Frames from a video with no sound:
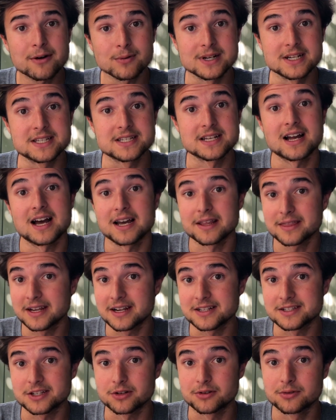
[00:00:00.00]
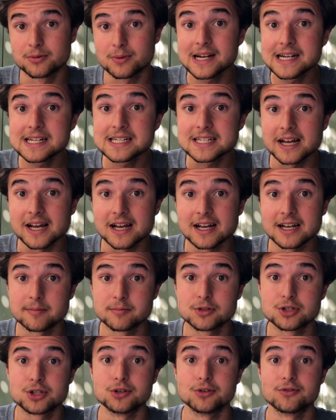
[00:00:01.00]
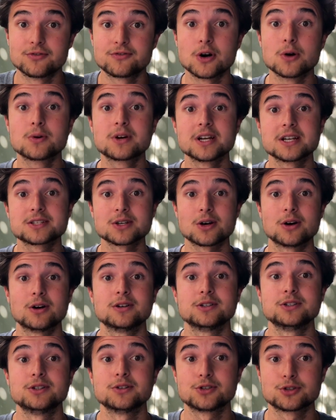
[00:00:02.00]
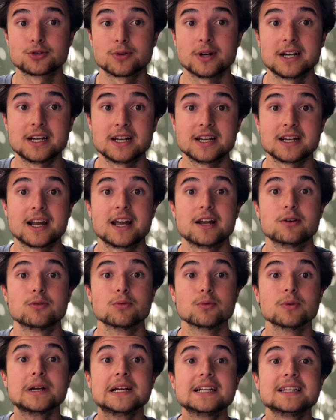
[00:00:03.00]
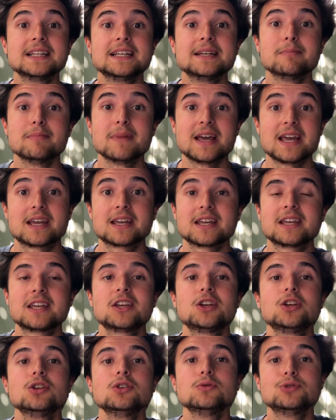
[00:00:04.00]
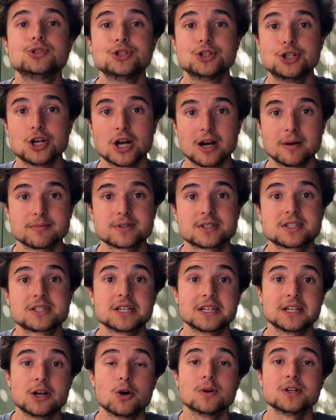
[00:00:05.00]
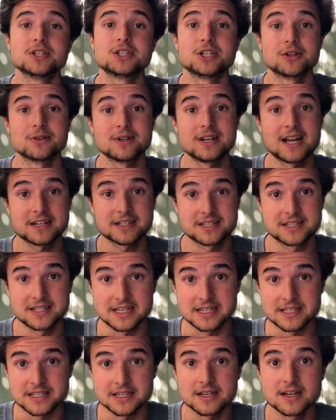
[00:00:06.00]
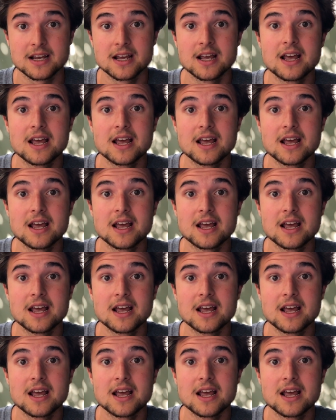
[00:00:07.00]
reason, I think it's a great time to focus on your training and really make huge jumps to go into your next season.